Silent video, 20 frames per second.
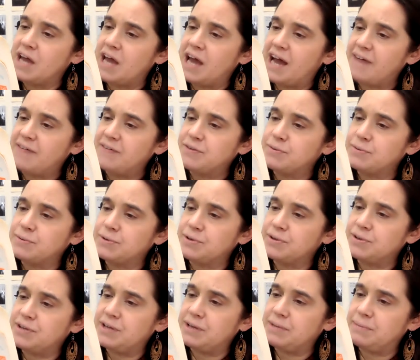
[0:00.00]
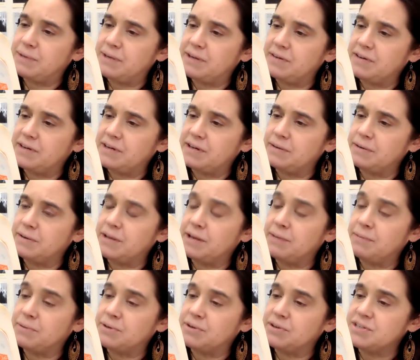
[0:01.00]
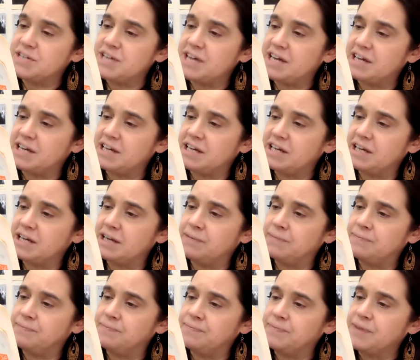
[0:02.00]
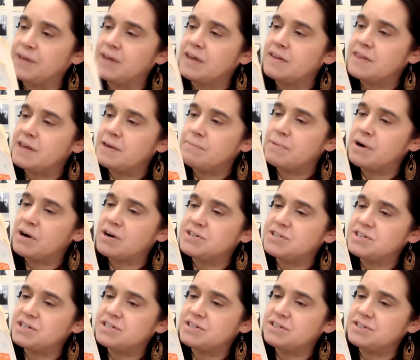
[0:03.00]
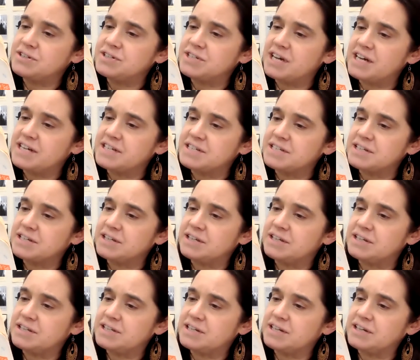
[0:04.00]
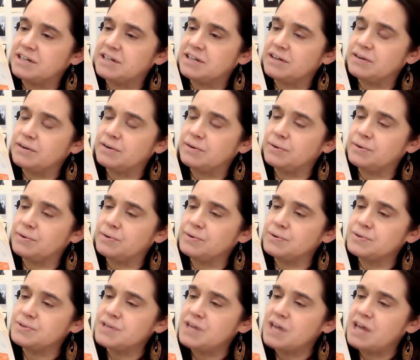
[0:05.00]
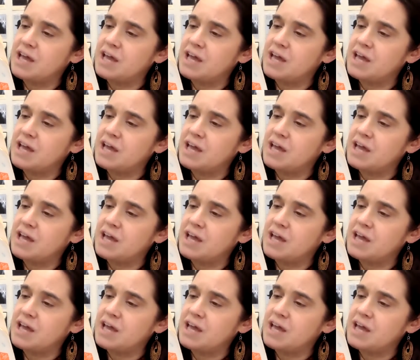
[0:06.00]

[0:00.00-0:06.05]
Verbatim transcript: Afterward, they buried, they burned Than Khe. They marched until dusk, then dug their holes.